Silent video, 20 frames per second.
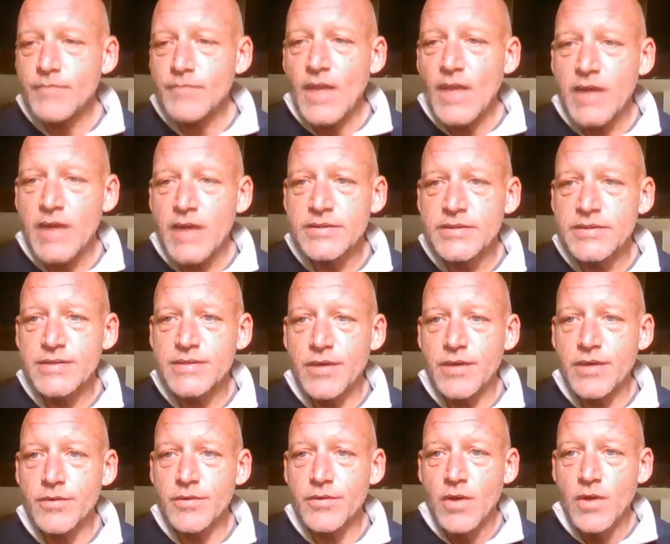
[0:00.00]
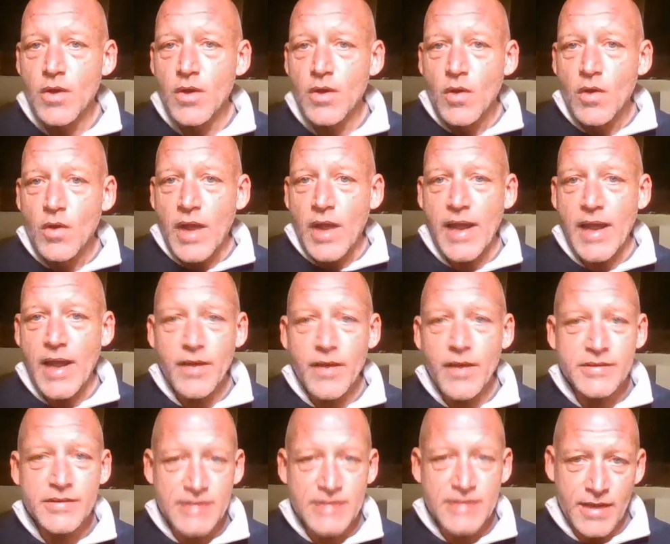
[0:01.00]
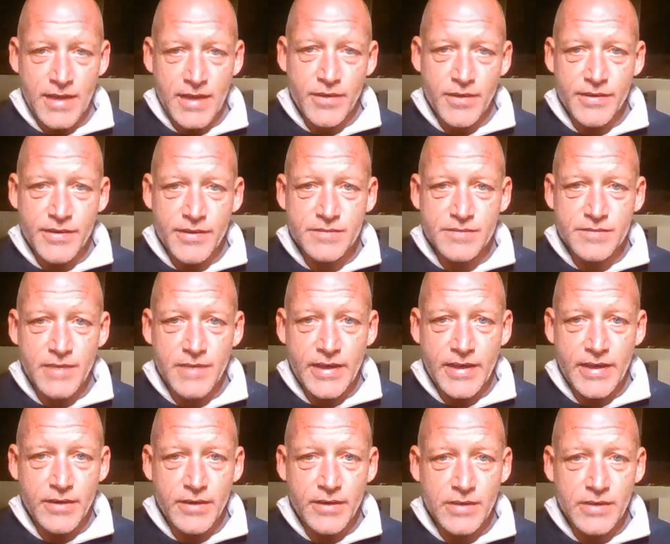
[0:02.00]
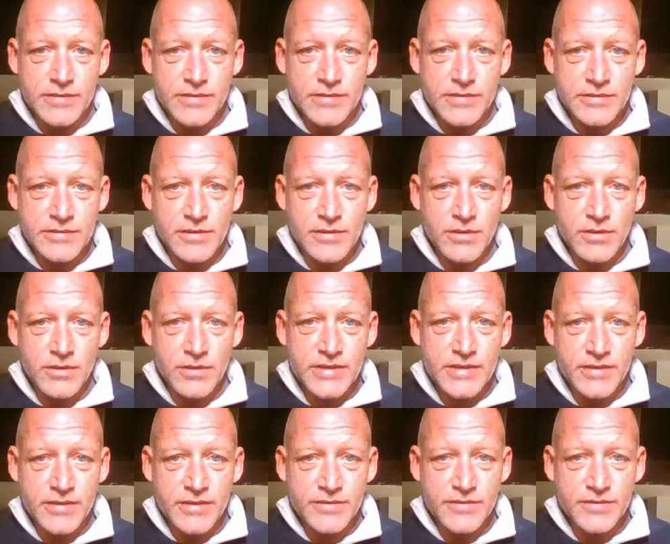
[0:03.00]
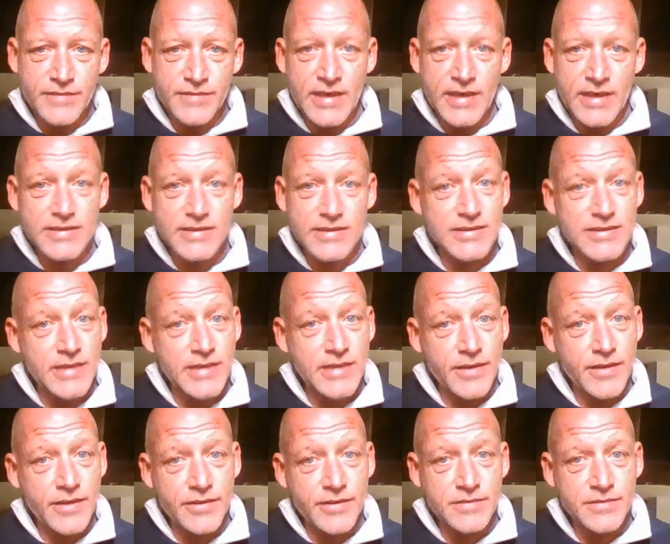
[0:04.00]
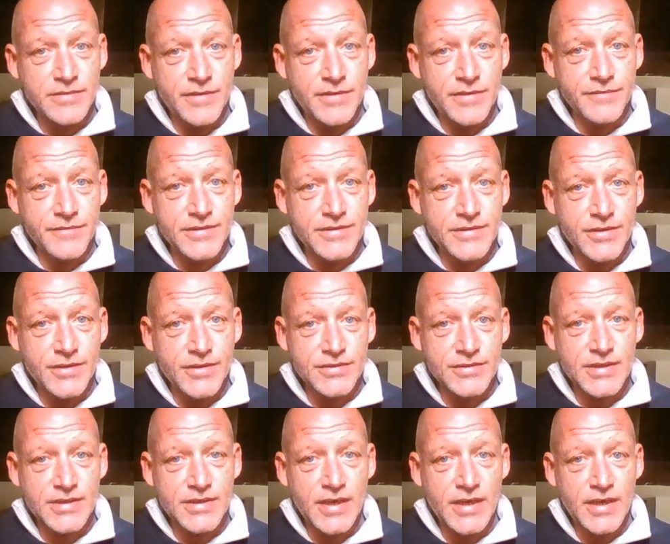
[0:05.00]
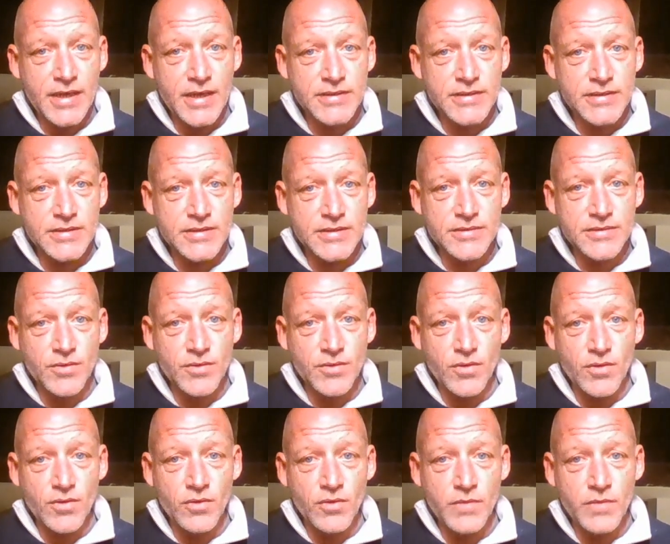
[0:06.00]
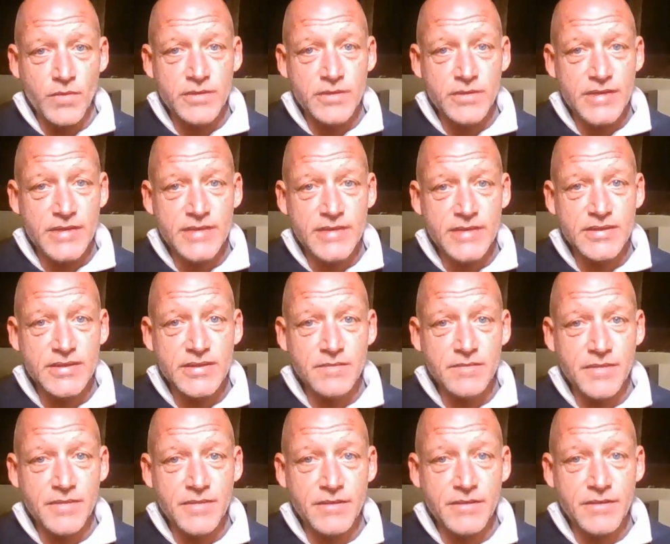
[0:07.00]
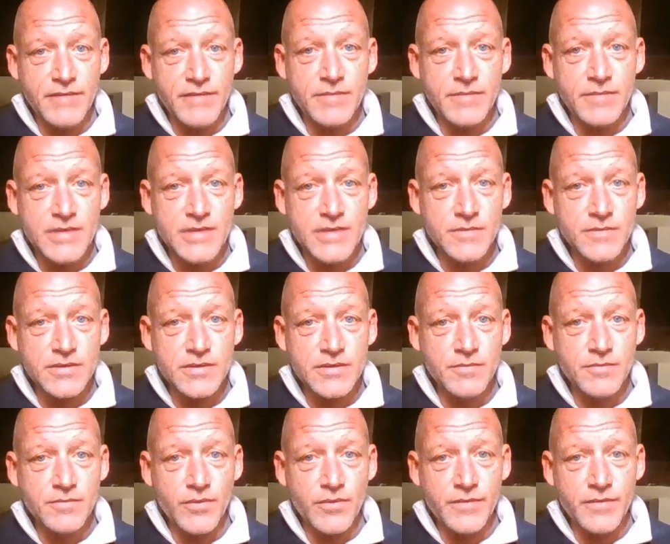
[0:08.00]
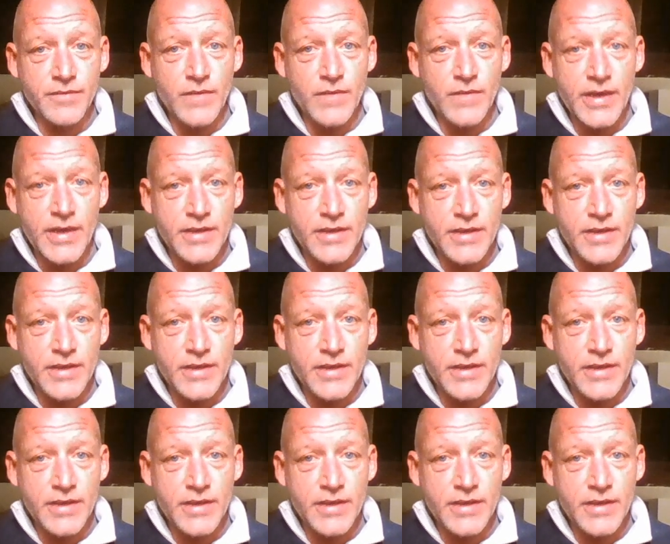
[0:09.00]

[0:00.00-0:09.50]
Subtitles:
And so how is that going to play out? As the lockdowns are relaxed, is that going to mean a resurgence in cases, or will testing be ramped up to the point where,